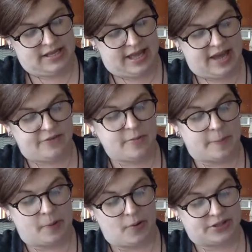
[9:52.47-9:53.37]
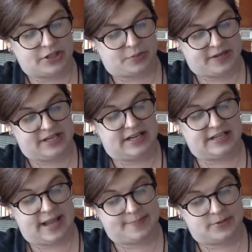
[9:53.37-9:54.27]
Every report agreed in
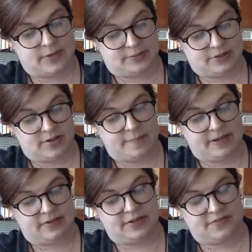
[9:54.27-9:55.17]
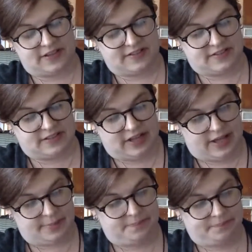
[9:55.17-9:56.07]
Captain Wentworth's appearing fixed in
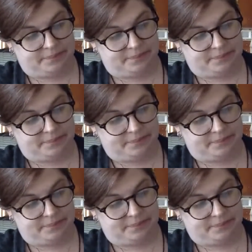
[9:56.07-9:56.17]
line.